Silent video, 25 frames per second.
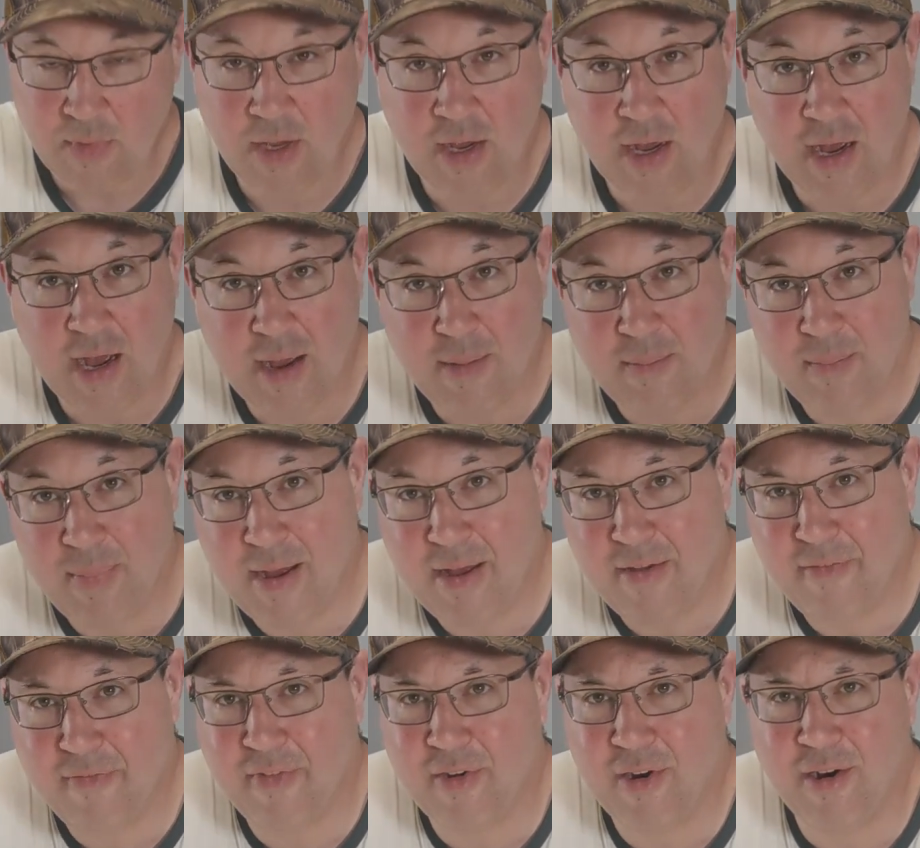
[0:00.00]
I'm
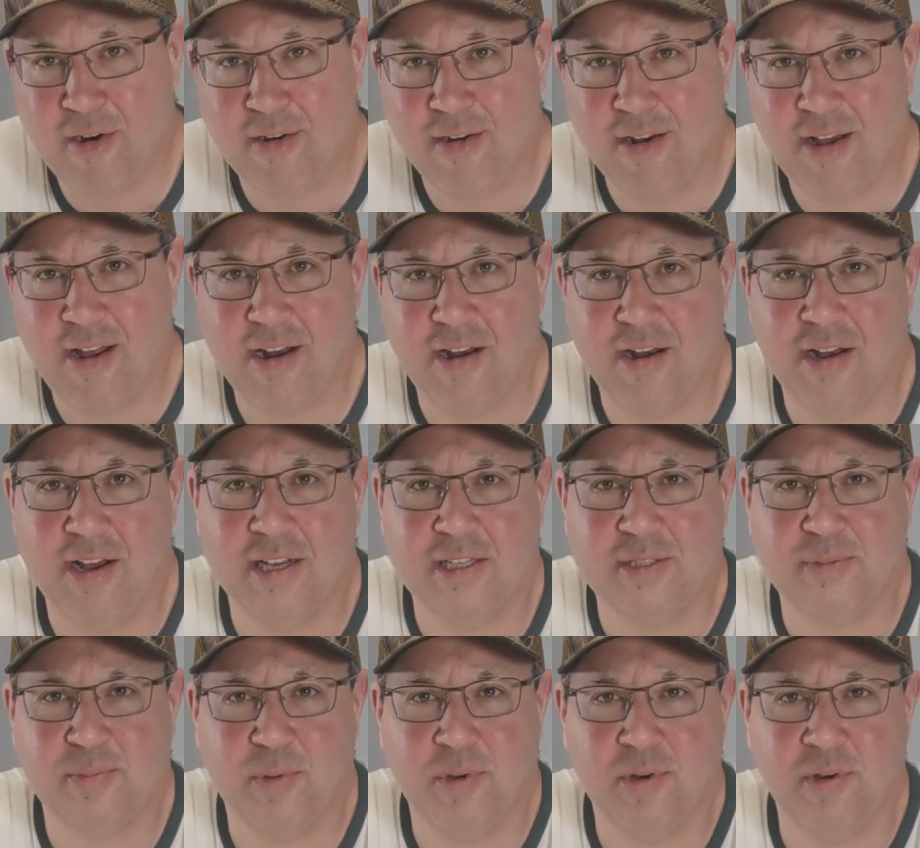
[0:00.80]
by far not an
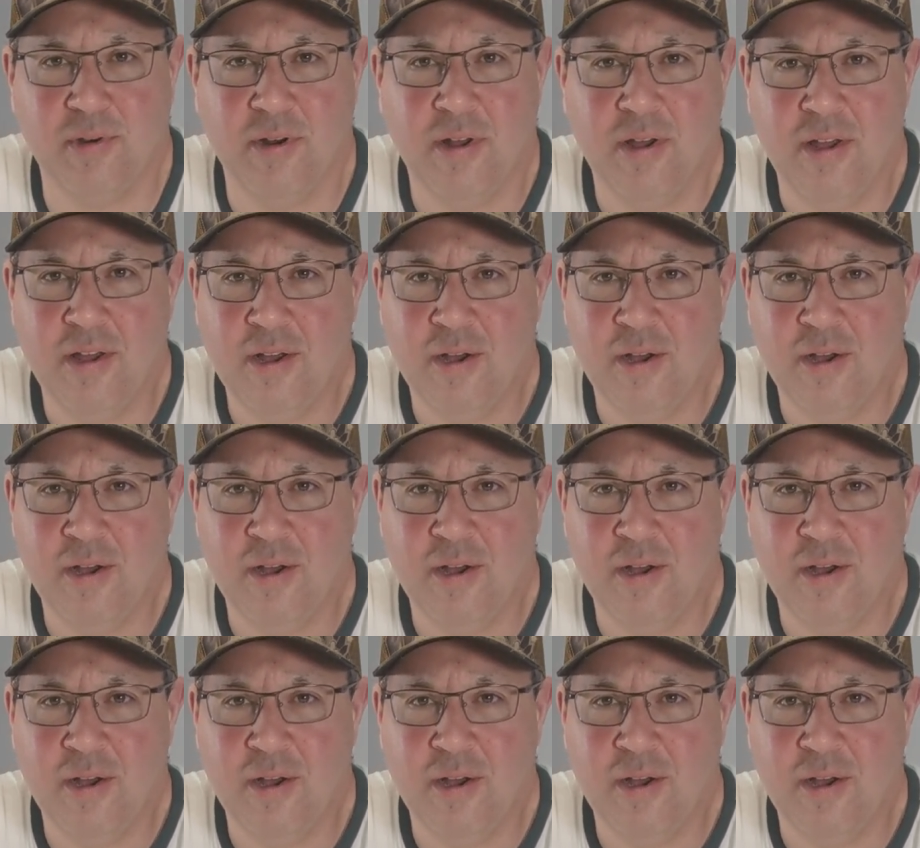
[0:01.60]
expert